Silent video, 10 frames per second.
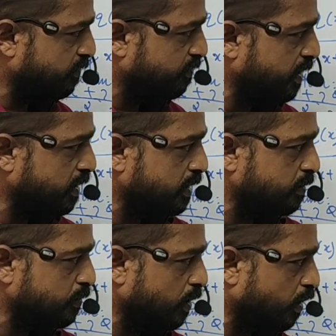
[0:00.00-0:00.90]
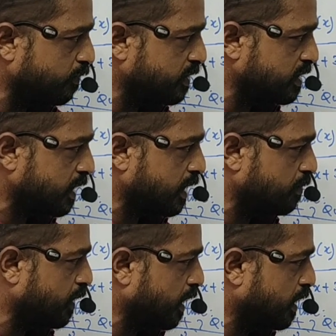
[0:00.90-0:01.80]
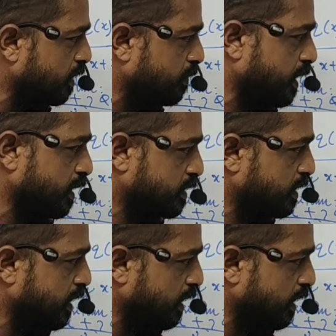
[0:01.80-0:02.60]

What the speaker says: every term of the second bracket by x.